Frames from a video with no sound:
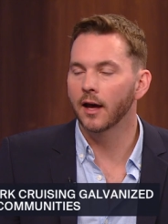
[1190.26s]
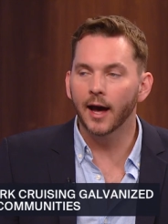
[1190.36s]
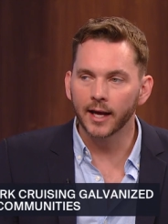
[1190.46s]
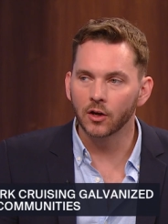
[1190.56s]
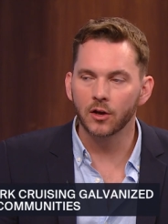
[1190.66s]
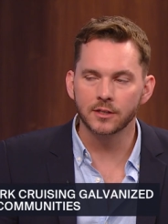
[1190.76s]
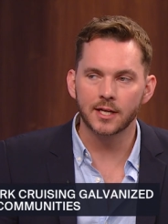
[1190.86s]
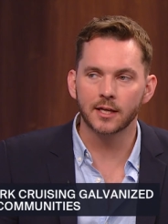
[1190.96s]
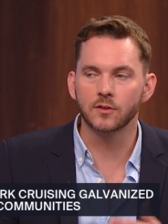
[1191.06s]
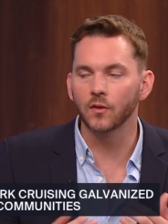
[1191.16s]
eye
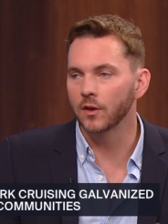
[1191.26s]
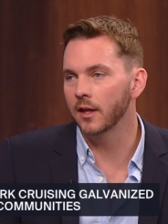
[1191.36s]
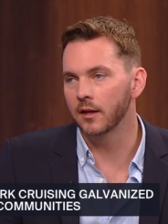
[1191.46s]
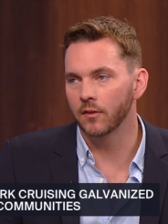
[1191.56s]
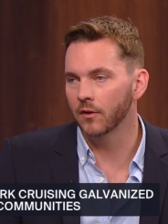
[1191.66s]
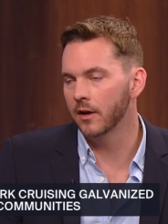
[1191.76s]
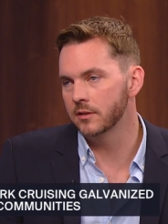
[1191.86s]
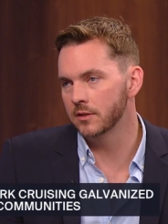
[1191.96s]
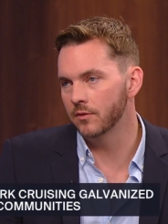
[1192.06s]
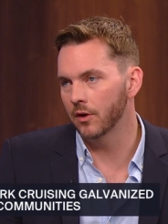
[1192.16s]
contact, they're looking at other
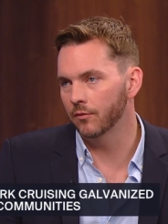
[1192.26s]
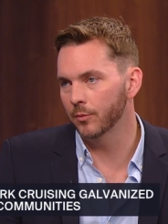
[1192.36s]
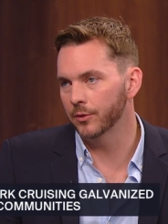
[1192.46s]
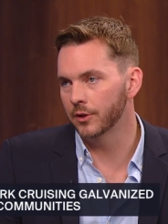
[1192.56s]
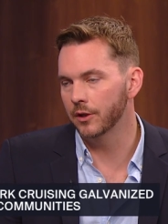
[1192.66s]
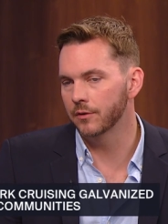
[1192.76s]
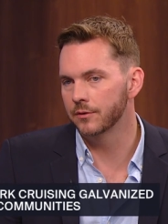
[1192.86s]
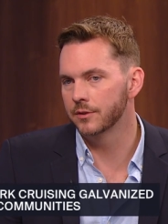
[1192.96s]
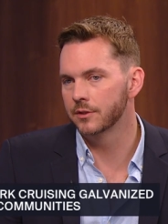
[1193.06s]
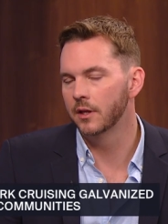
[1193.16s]
kinds of nonverbal
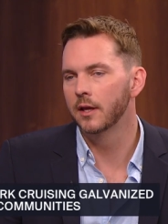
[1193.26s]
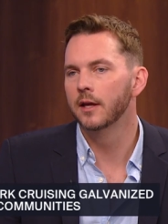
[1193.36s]
cues.